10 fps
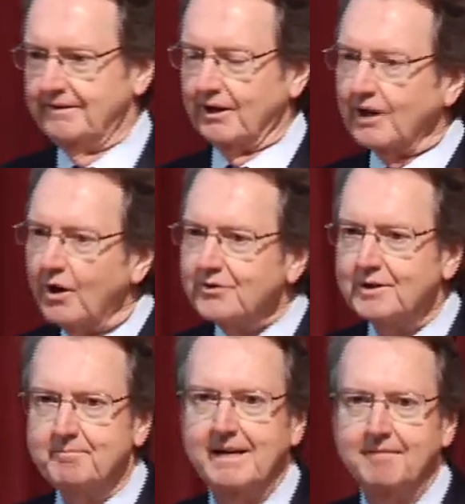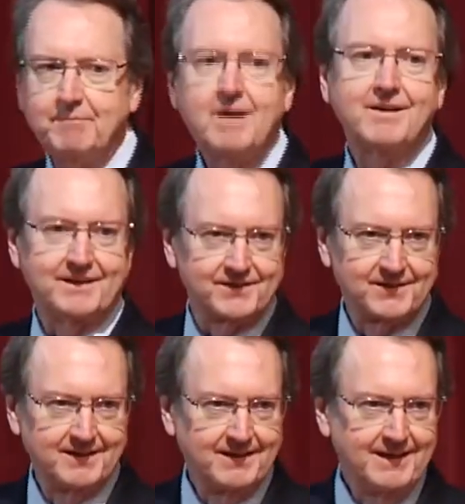close to being
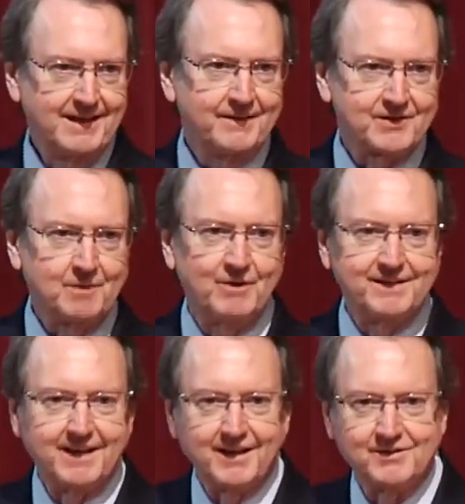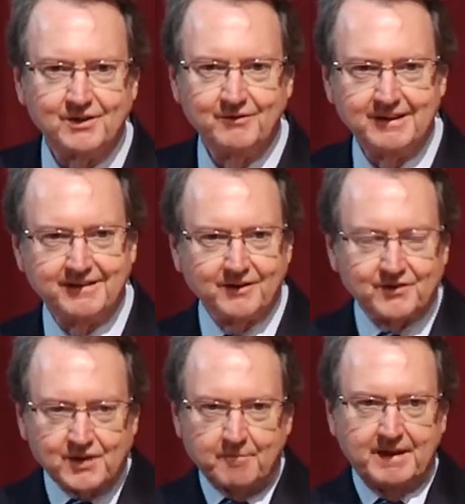bogus. If someone tells you that
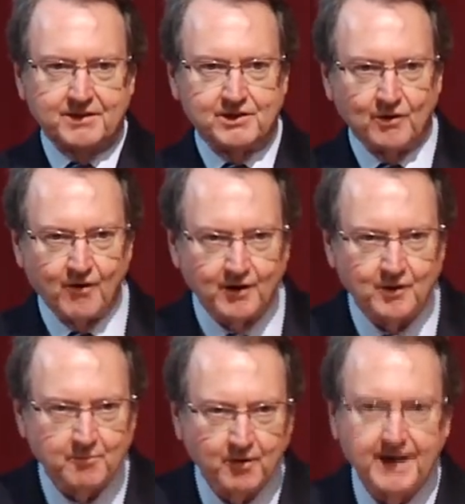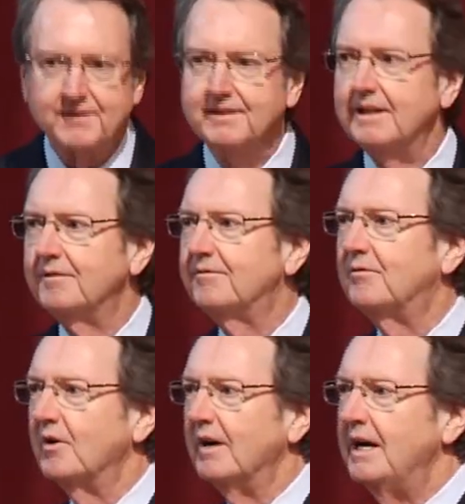there's some historical precedent
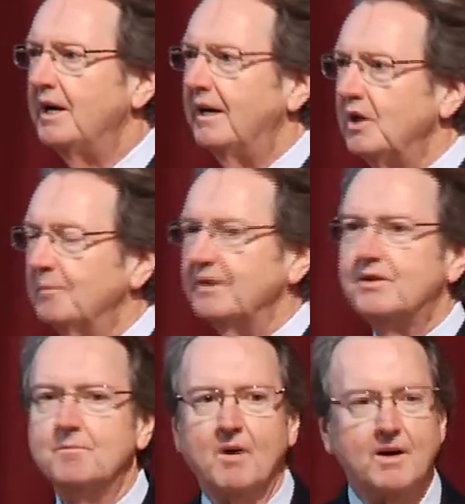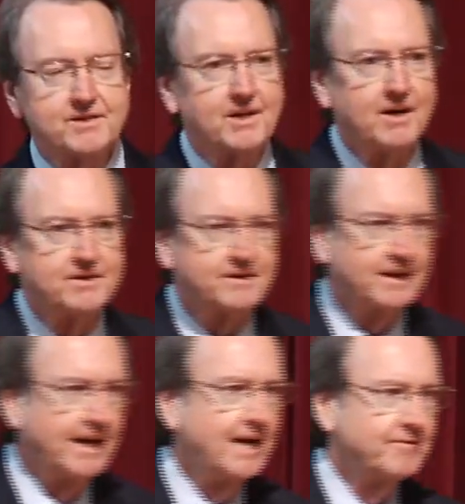for humans to Mars costing
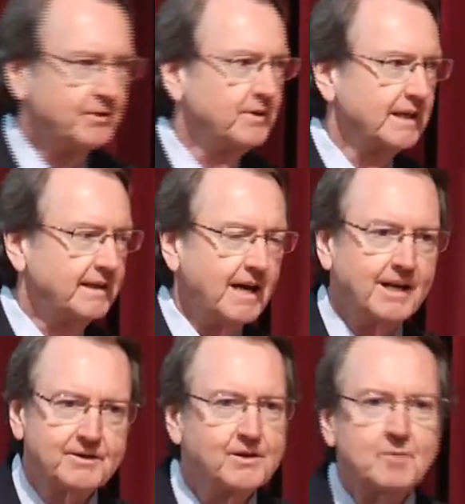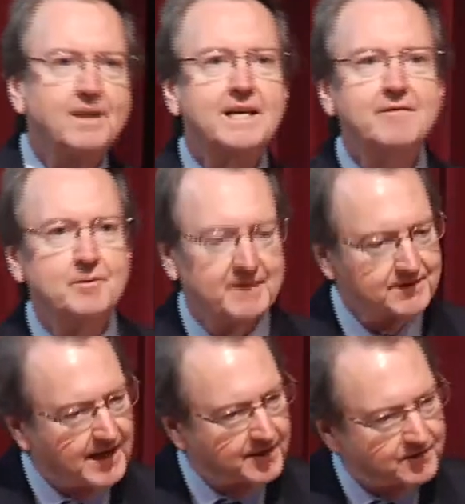$500 billion, don't believe them. It's
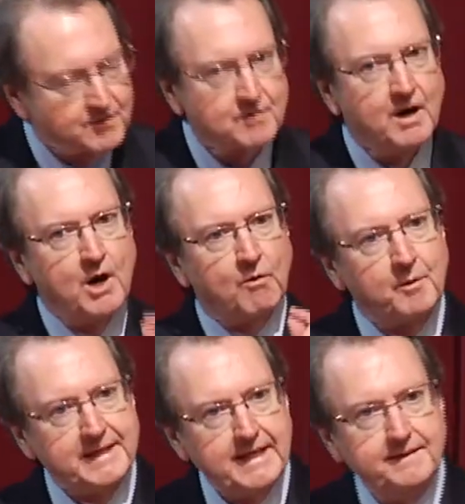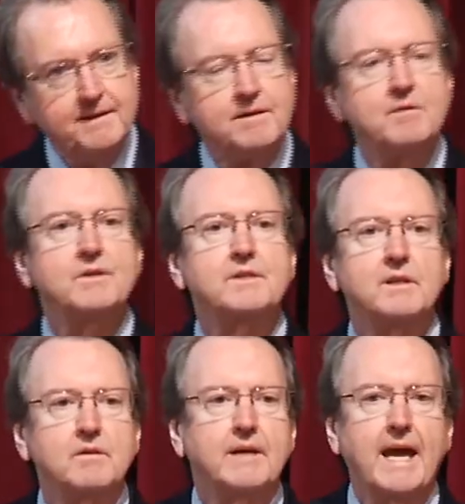not true. What we need to do is to
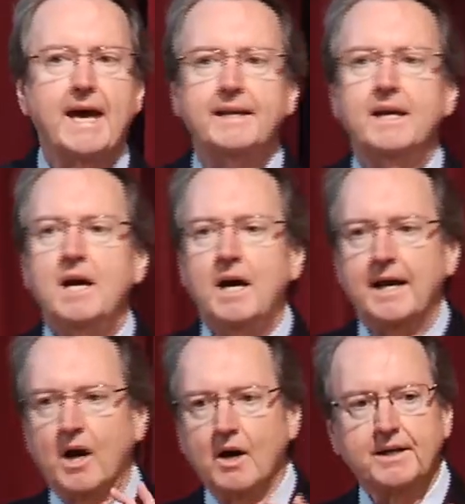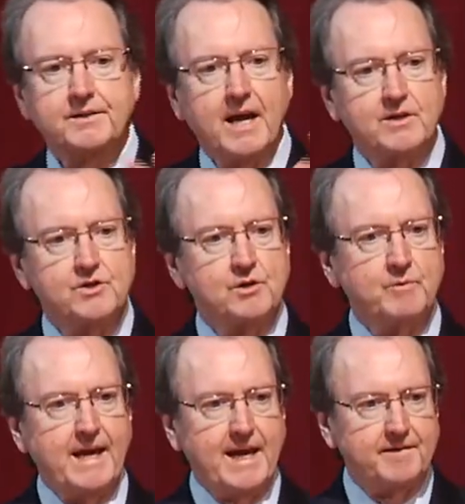look at an architecture
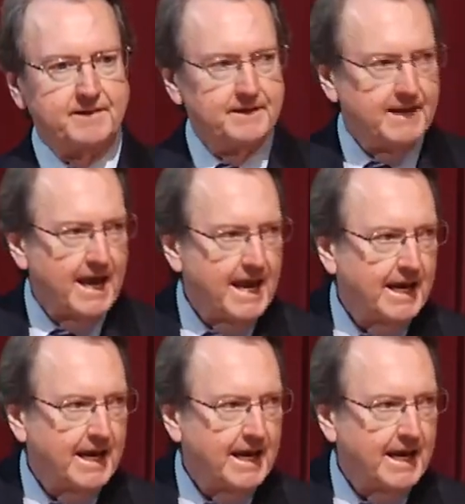we have today